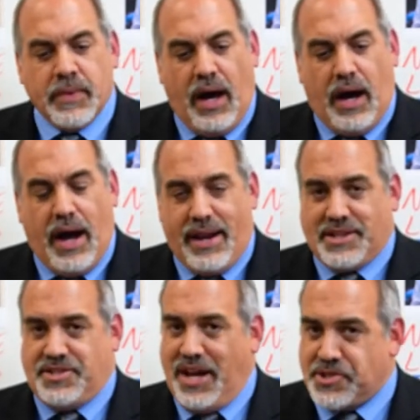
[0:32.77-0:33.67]
and
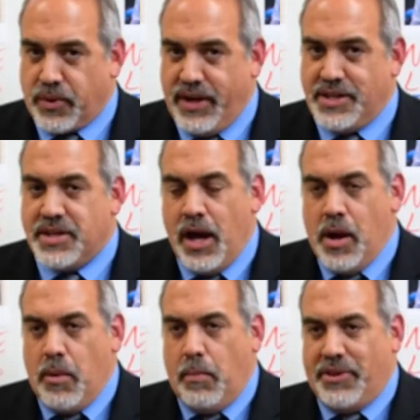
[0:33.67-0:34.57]
accessories.
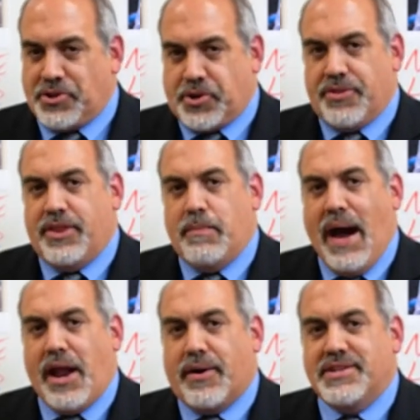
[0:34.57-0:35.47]
But the truth of the
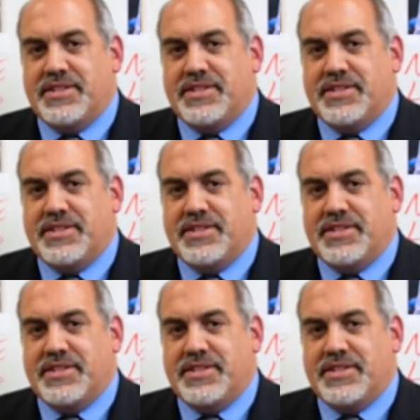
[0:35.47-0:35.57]
matter is